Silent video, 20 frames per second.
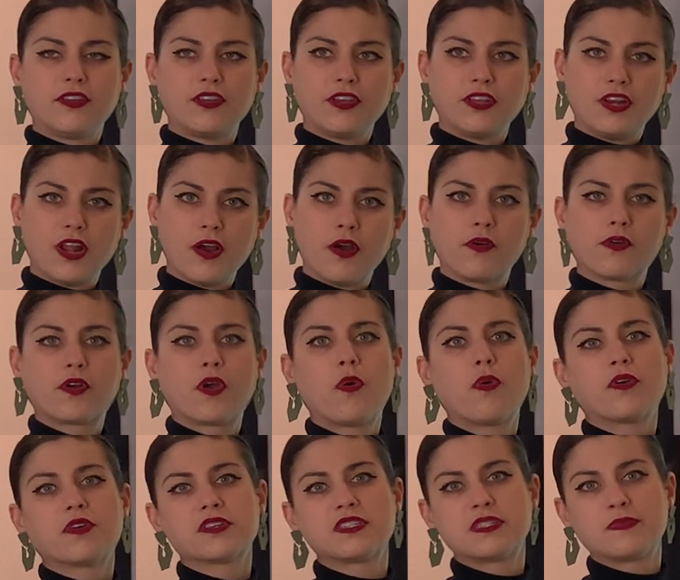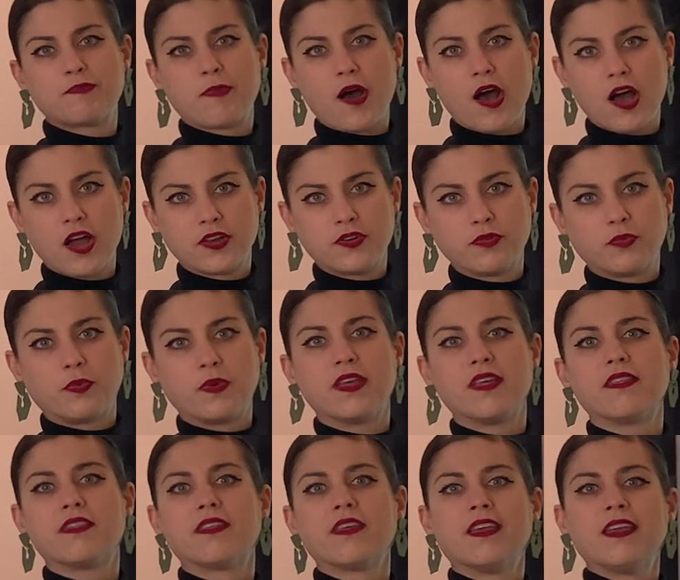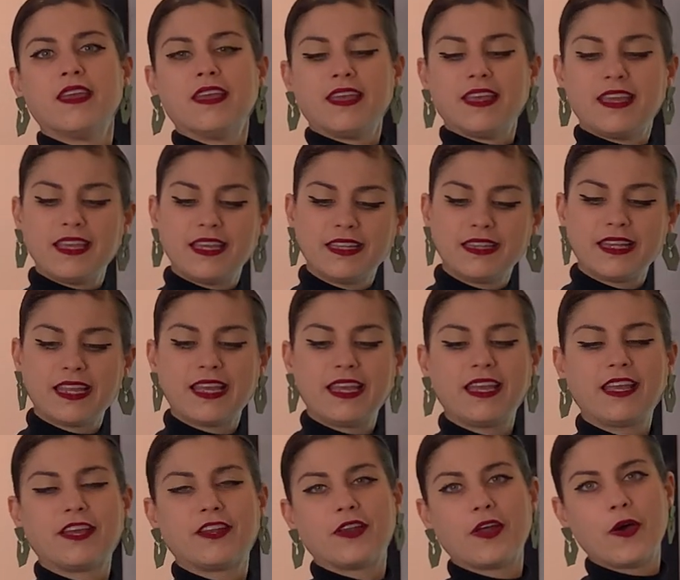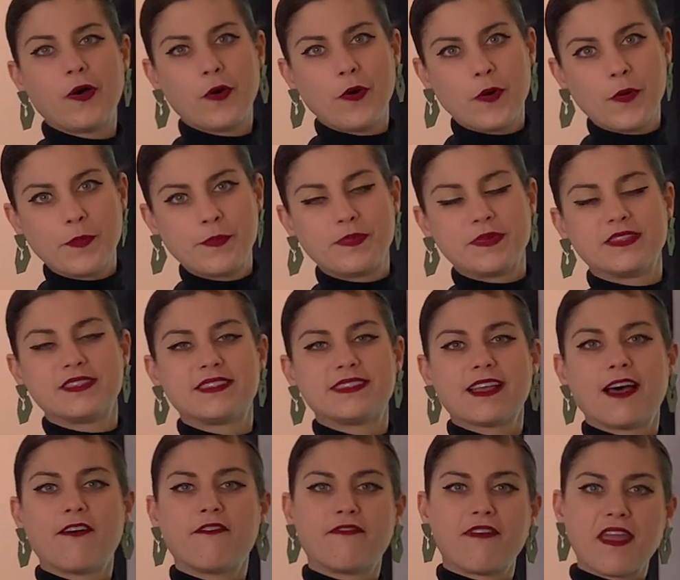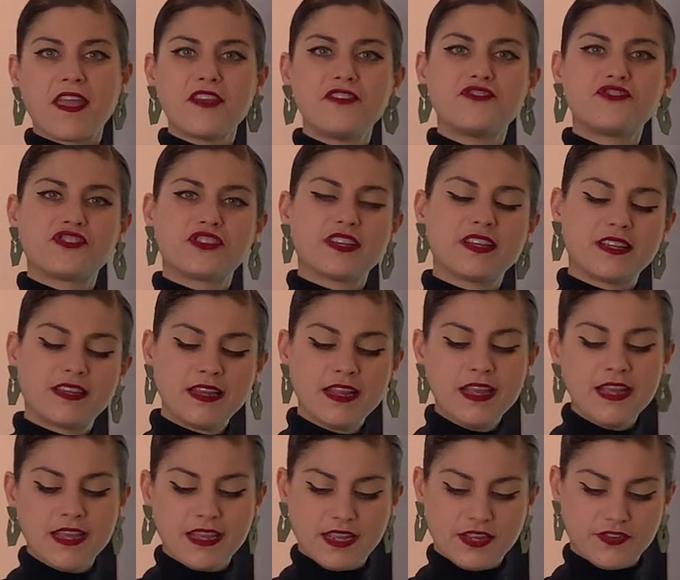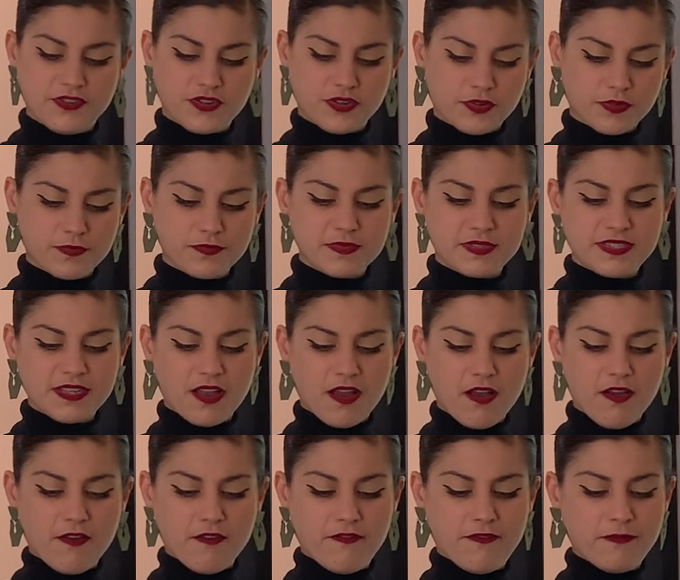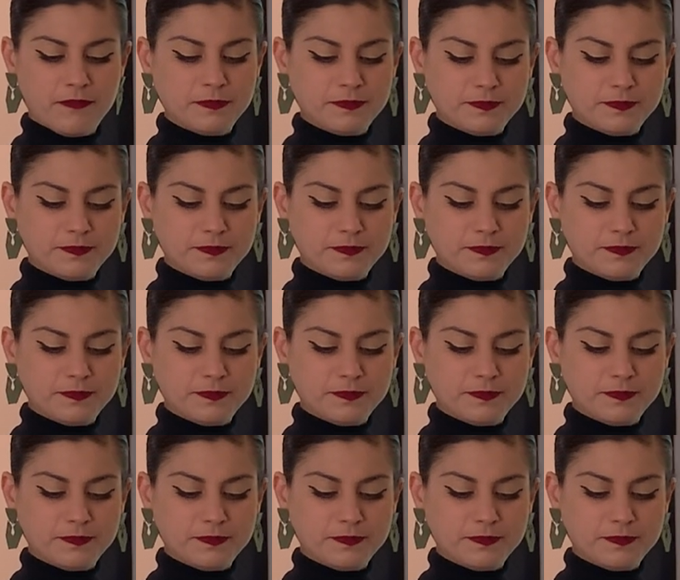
you know, correspond with healing and hope and salvation in terms of